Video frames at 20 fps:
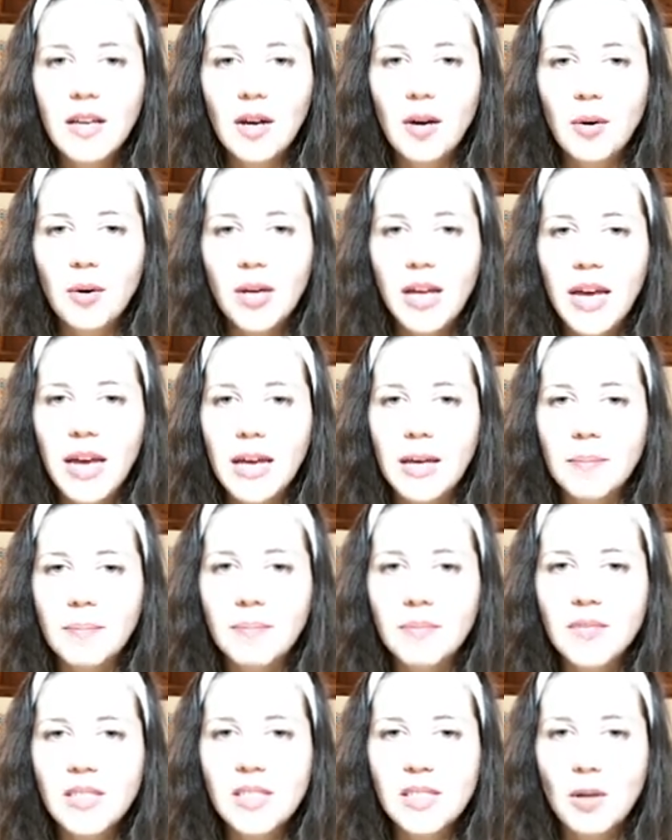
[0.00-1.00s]
Okay,
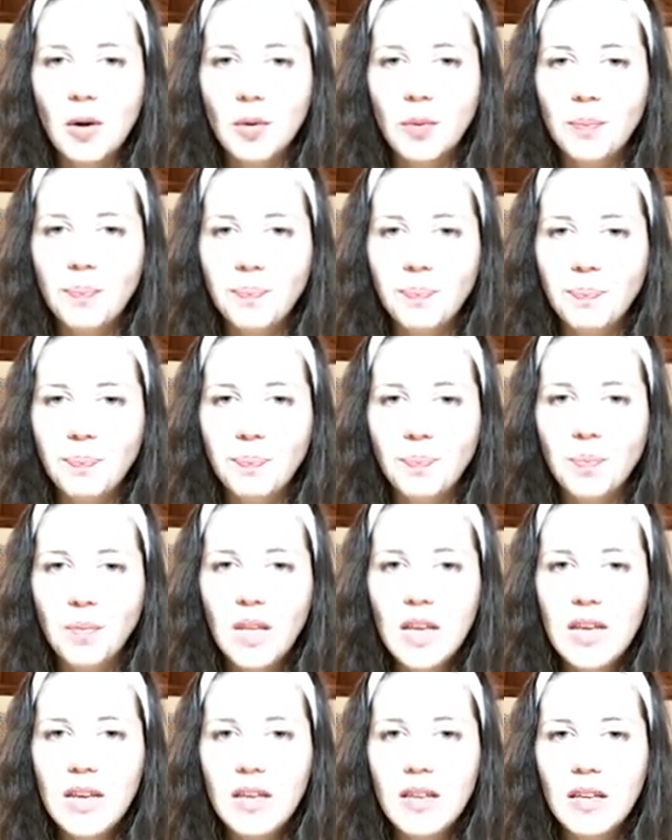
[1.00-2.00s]
so
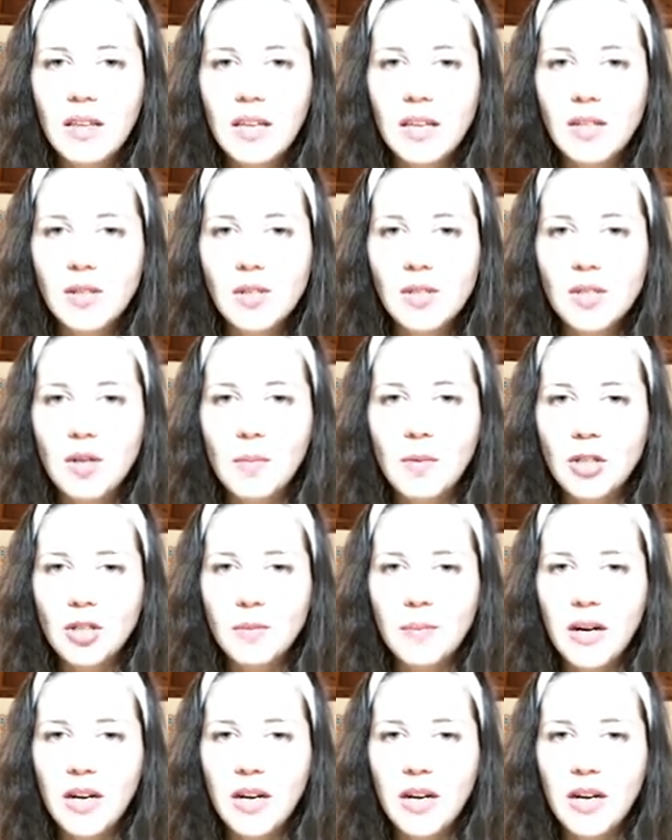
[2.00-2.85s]
thank you so much,